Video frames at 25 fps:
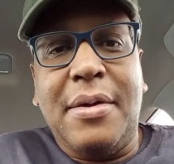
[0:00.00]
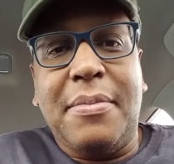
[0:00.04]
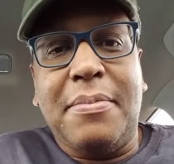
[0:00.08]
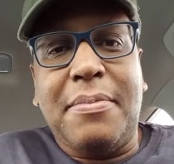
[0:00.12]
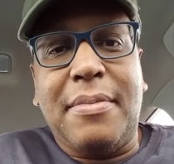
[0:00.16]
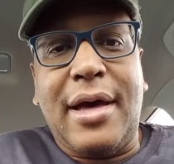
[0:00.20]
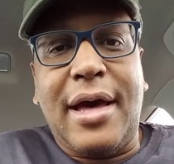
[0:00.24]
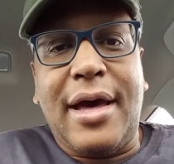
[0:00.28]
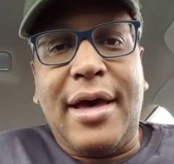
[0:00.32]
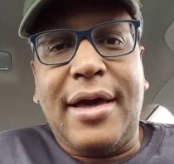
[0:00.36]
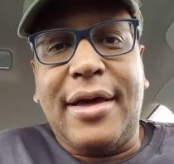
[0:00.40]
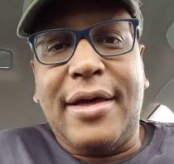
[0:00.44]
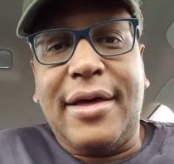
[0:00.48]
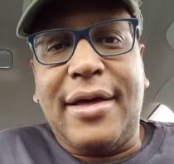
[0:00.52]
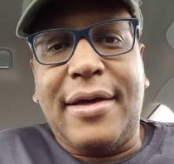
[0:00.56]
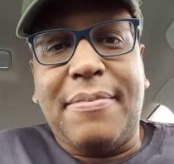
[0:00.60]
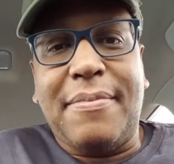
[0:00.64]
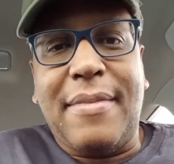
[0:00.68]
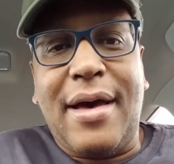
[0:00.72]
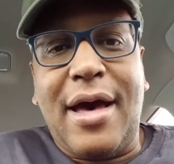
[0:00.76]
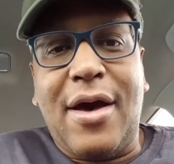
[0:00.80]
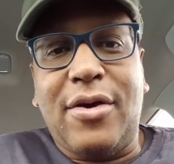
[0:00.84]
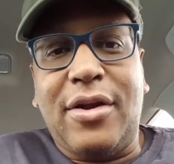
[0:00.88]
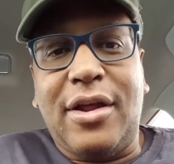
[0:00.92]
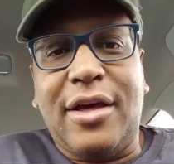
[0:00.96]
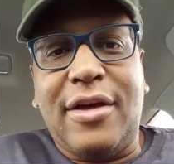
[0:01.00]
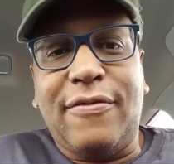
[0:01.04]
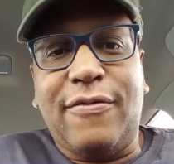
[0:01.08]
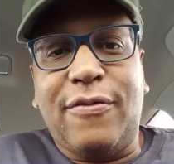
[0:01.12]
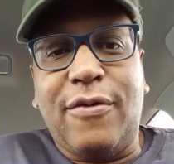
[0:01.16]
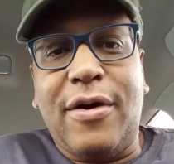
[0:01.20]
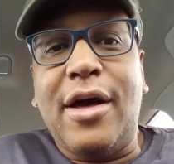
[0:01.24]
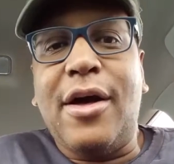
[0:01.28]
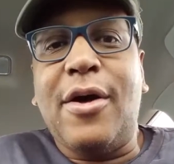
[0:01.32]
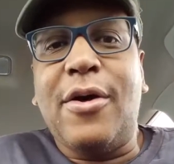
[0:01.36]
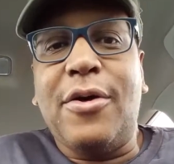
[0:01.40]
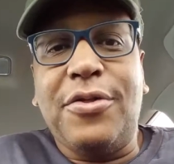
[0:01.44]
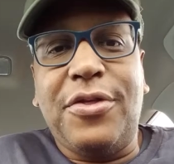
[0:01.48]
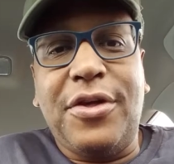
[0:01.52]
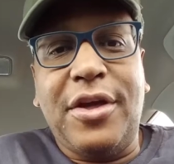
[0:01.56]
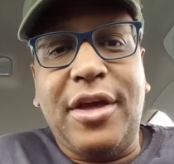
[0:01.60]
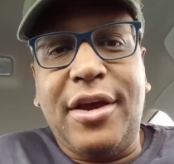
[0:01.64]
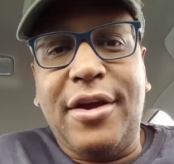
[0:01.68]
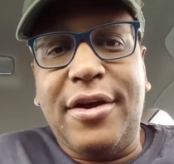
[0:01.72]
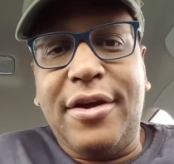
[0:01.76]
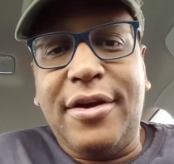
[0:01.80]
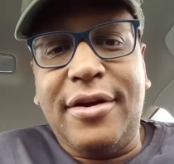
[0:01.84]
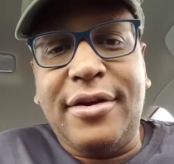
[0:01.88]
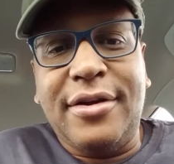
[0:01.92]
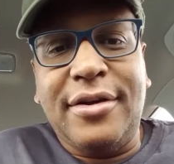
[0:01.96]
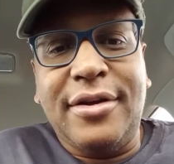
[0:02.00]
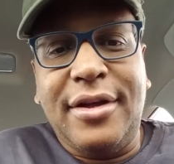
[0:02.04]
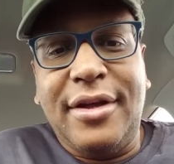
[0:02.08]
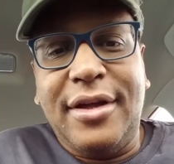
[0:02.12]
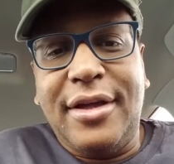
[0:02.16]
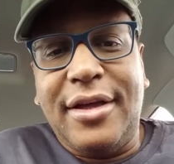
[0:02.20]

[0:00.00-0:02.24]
my amount of wealth here.